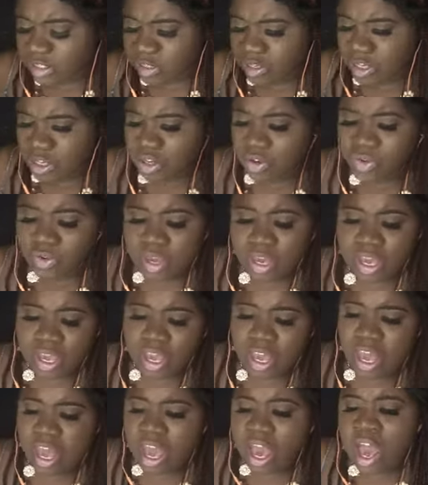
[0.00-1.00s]
and you can
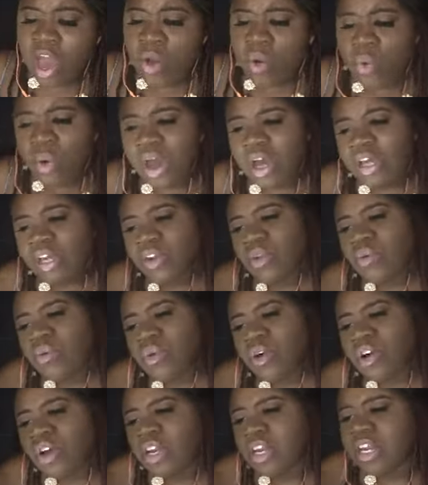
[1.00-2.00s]
get what you
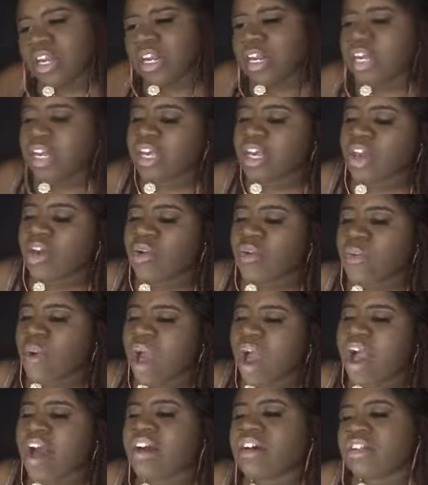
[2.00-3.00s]
wanted in your
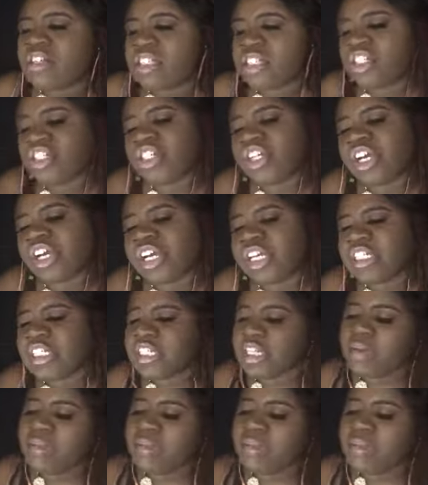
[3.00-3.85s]
wildest dreams.